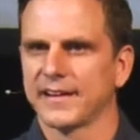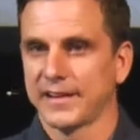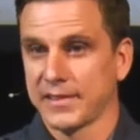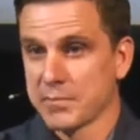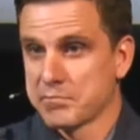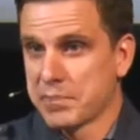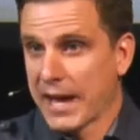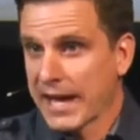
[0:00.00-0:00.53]
The
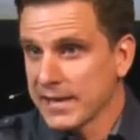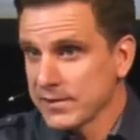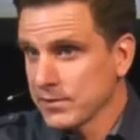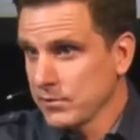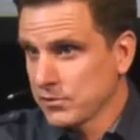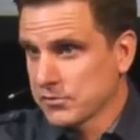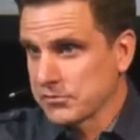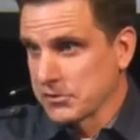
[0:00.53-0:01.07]
bad
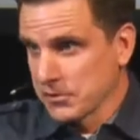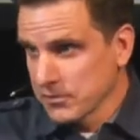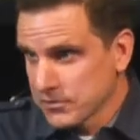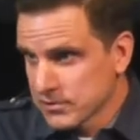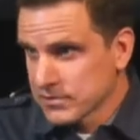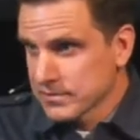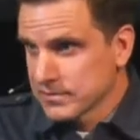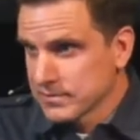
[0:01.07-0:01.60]
news
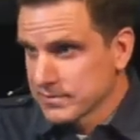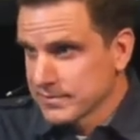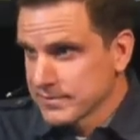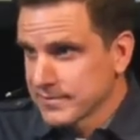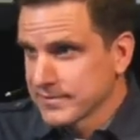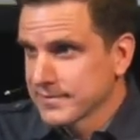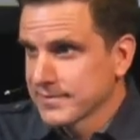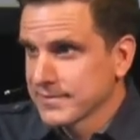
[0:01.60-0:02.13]
first
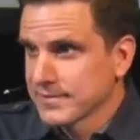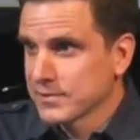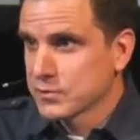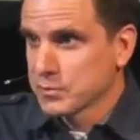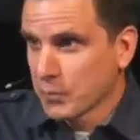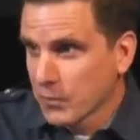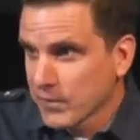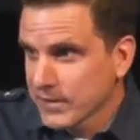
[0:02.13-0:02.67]
this
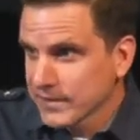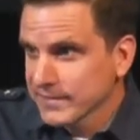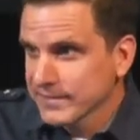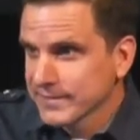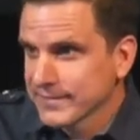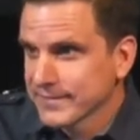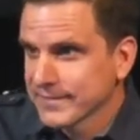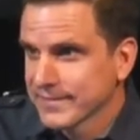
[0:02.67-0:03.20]
morning.
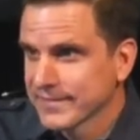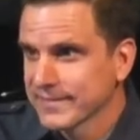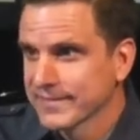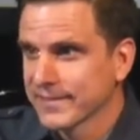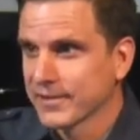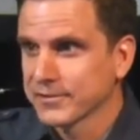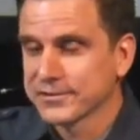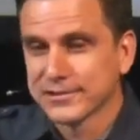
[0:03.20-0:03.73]

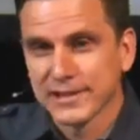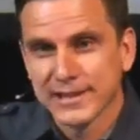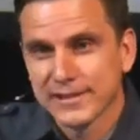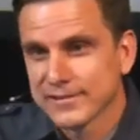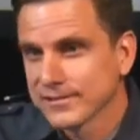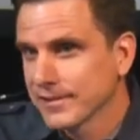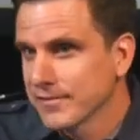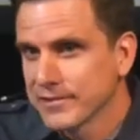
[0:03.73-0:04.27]
I'll say it
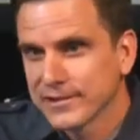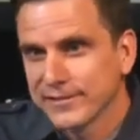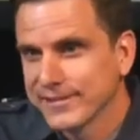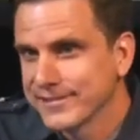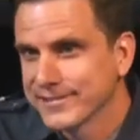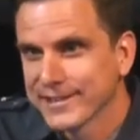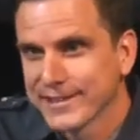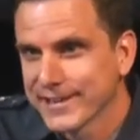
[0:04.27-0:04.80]
as lovingly
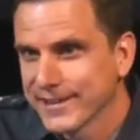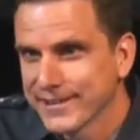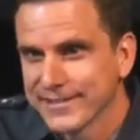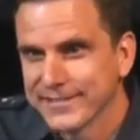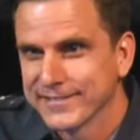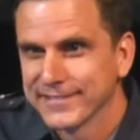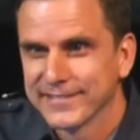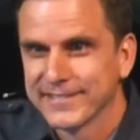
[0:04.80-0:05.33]
as I can.
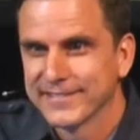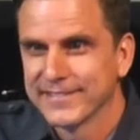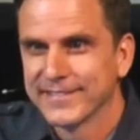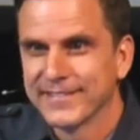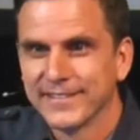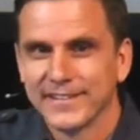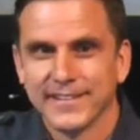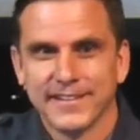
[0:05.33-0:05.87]

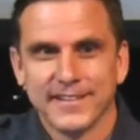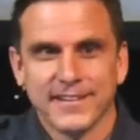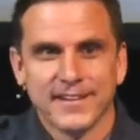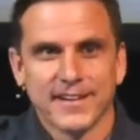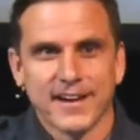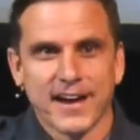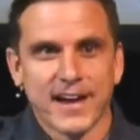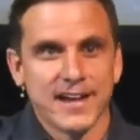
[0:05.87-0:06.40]

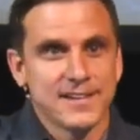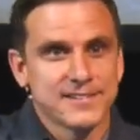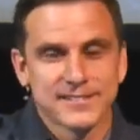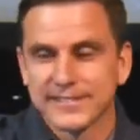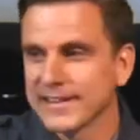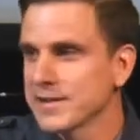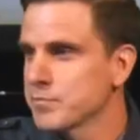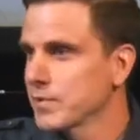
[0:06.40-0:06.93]
I hate to
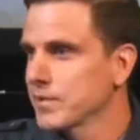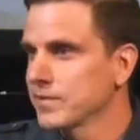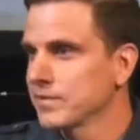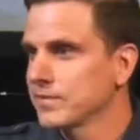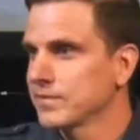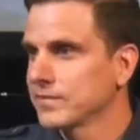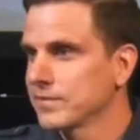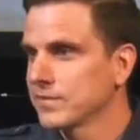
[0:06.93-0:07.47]
say it, but
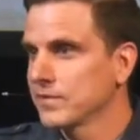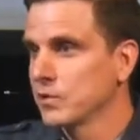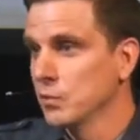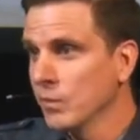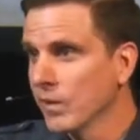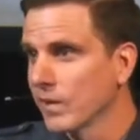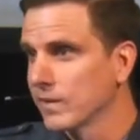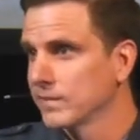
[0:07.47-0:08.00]

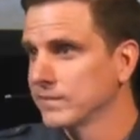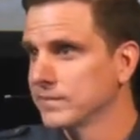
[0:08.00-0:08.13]
you are.